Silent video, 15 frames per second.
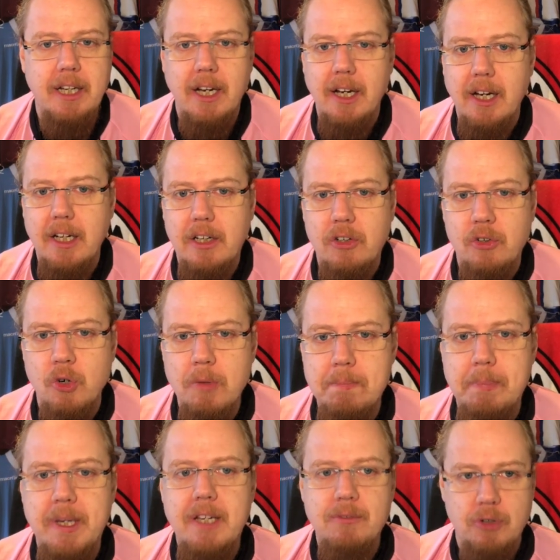Uh, group
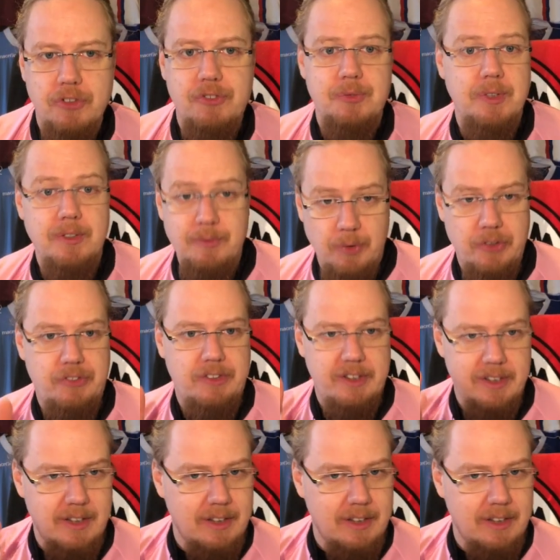B was was